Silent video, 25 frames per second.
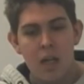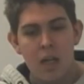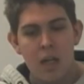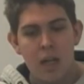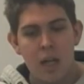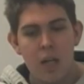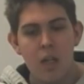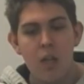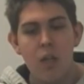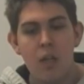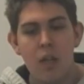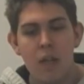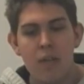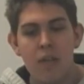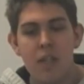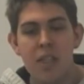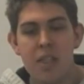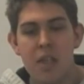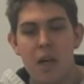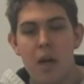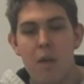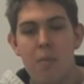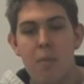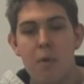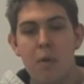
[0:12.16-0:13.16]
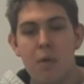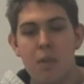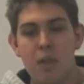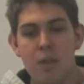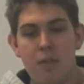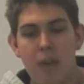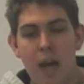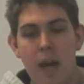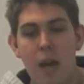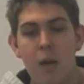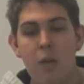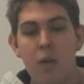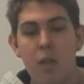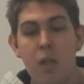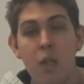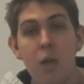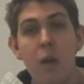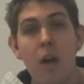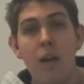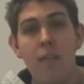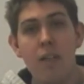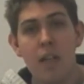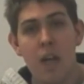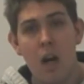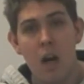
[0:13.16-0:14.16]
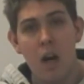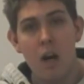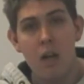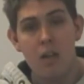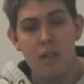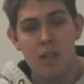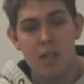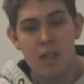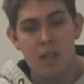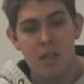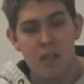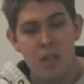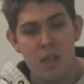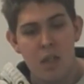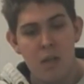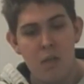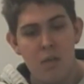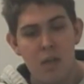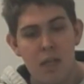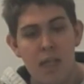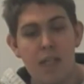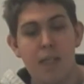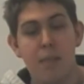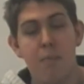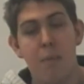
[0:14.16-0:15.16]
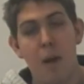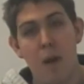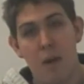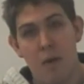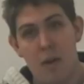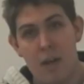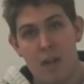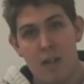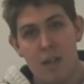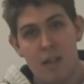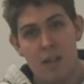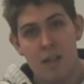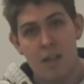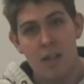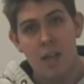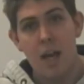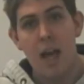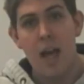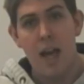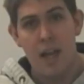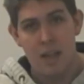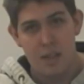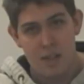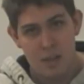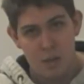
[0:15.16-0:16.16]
Can you give examples of how you have enhanced the student experience at